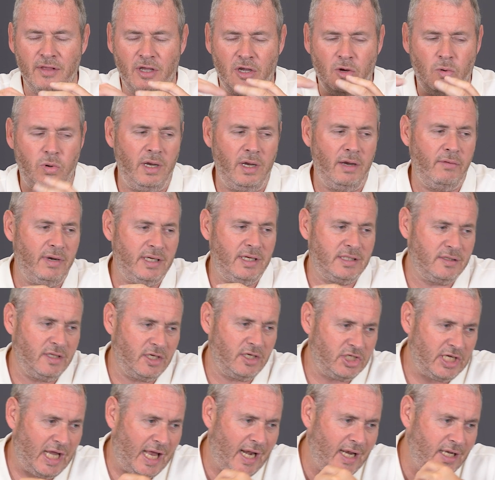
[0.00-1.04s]
queries and the
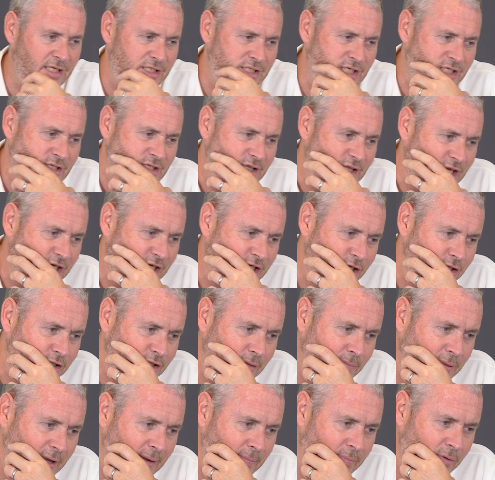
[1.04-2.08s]
challenges and the issues
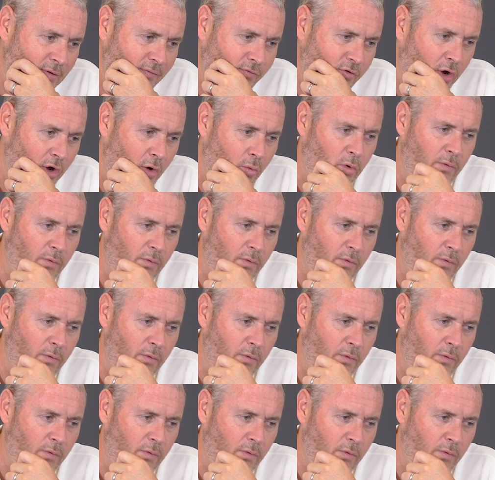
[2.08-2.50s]
that people have got,